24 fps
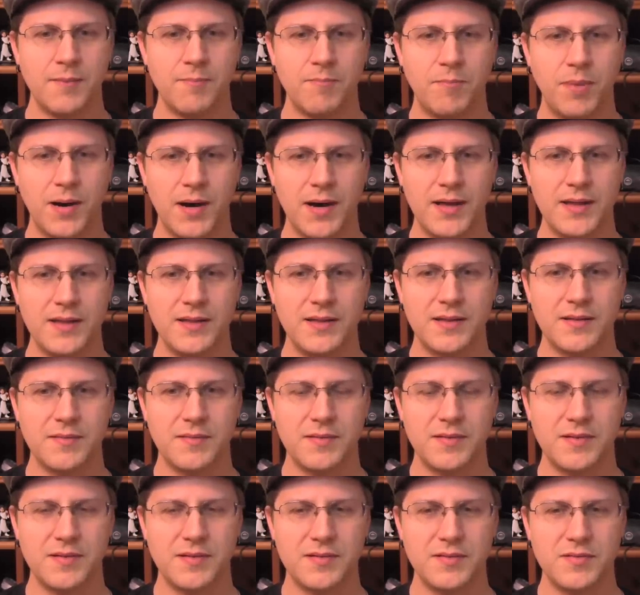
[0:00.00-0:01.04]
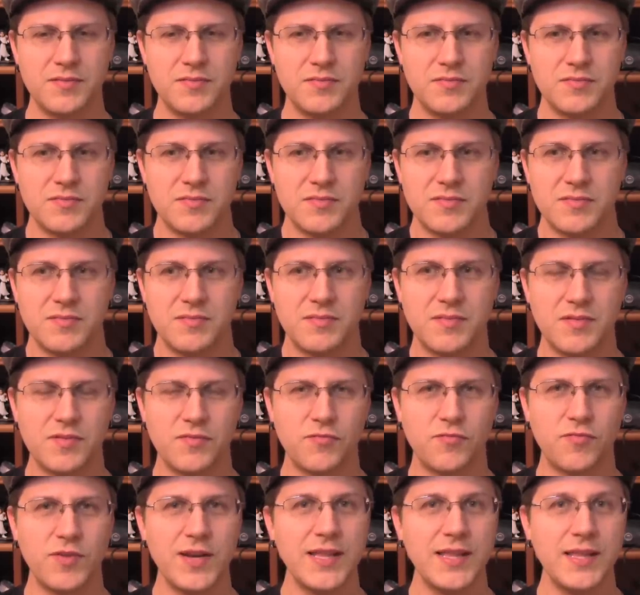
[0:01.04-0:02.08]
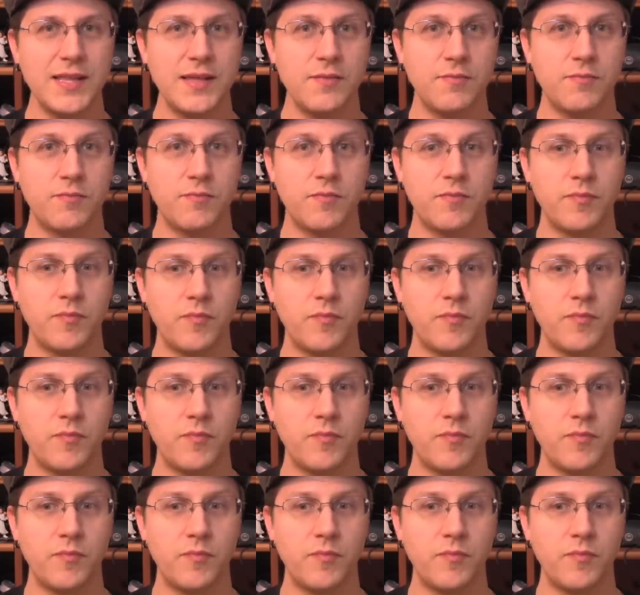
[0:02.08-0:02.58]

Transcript: But really,